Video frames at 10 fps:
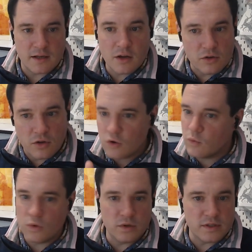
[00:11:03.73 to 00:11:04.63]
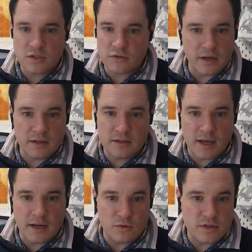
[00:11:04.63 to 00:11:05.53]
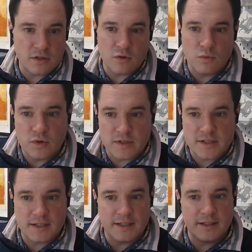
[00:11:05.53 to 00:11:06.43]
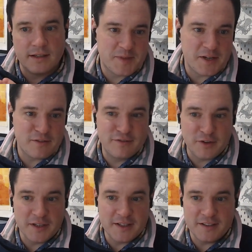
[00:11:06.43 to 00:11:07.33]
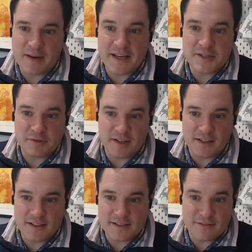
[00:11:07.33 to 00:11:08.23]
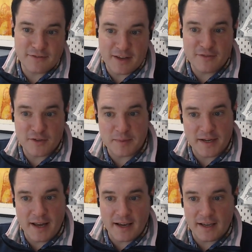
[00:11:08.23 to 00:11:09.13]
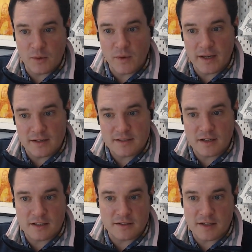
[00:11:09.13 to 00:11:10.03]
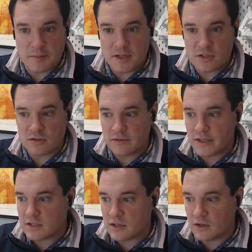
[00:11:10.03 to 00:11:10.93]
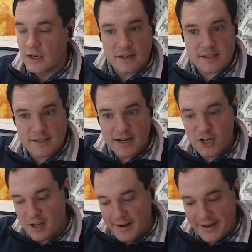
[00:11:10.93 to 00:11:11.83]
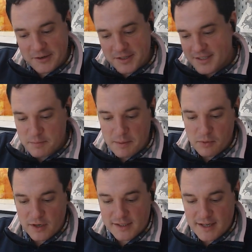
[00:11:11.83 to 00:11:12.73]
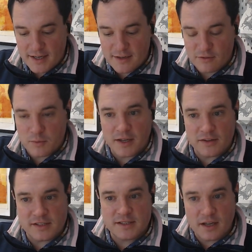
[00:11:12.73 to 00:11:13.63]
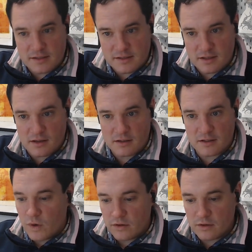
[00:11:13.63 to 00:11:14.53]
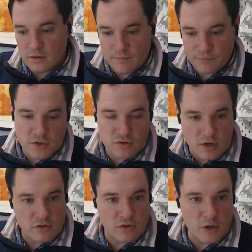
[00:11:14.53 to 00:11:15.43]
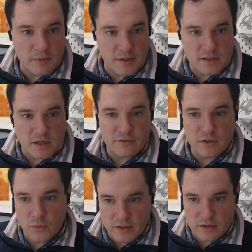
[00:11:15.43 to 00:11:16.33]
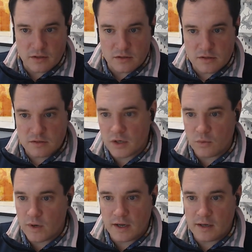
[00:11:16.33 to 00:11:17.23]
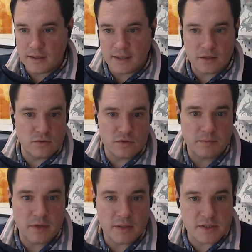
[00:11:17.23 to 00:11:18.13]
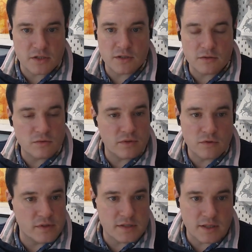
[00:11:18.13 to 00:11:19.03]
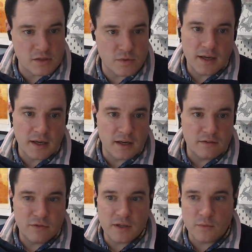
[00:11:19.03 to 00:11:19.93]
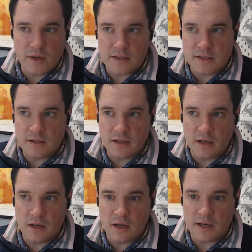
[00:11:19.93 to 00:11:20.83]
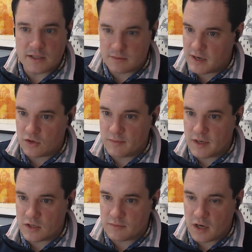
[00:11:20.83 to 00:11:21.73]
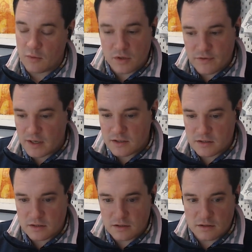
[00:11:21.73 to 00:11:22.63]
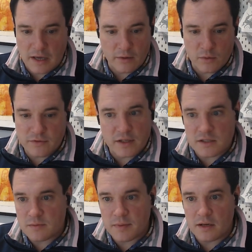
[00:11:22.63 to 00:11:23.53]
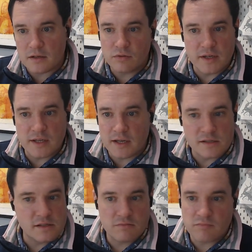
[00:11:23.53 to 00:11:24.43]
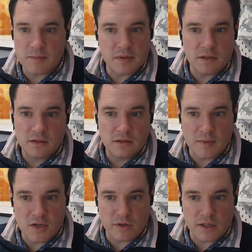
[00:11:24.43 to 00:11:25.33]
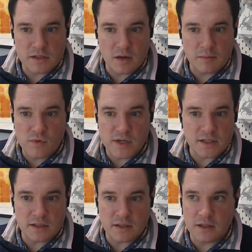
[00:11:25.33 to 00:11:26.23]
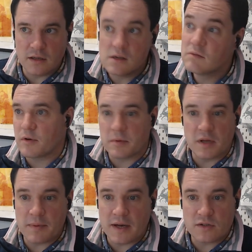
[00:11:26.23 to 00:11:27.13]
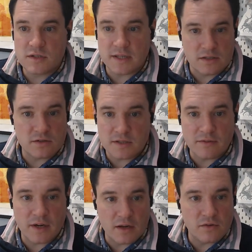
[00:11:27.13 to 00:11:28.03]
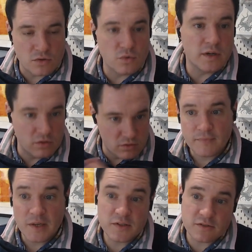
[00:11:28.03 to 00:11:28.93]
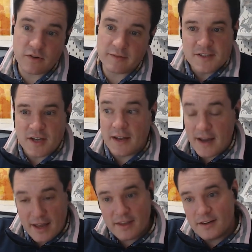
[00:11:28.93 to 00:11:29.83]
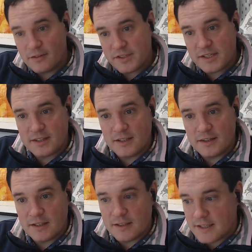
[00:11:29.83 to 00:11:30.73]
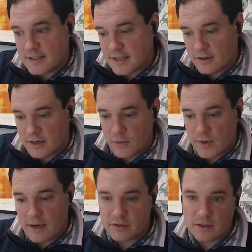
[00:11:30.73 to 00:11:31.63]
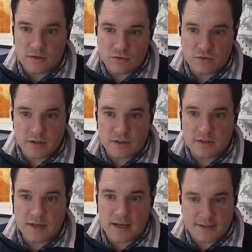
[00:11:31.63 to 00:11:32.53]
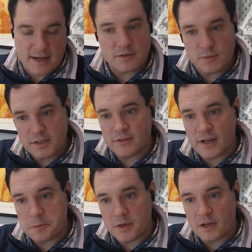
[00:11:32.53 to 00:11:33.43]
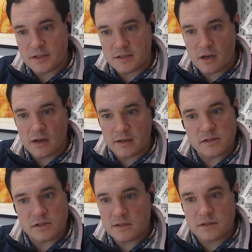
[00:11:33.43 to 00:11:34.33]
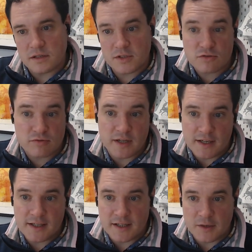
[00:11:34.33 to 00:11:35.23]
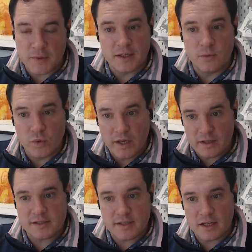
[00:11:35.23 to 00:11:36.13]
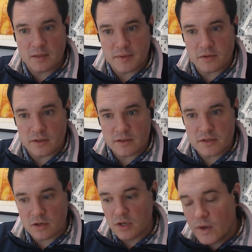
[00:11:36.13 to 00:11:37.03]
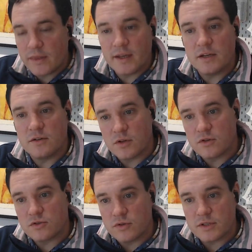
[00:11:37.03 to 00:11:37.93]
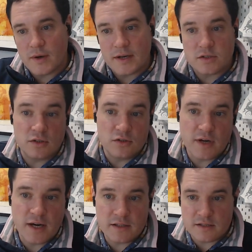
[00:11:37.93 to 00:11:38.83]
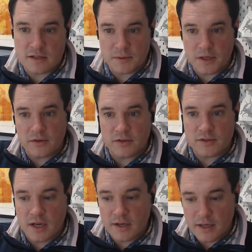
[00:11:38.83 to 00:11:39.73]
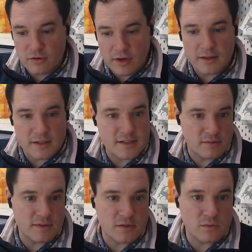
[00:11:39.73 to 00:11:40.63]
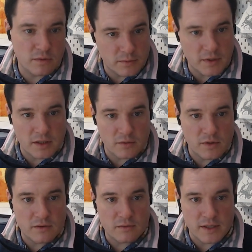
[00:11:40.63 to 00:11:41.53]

no wall is straight, and also no wall is still in fully in place really, because they've sort of been hacking away and started the demolition already. So this has actually allowed us to pinpoint exactly even where the studs are, where the structural openings are for the windows, where lintels are positioned, all these things. Again, if we went in there as a manual measurement, I would have had to spend 3 days maybe measuring it up. We did it in probably about 6 or 7 hours all in all, which is great. So and then obviously the detail now we have in our drawings as we're developing our design, it's just really clear that we understand the building. So when those drawings go out to contractors as well, they'll say, okay, great, this is what we're working with.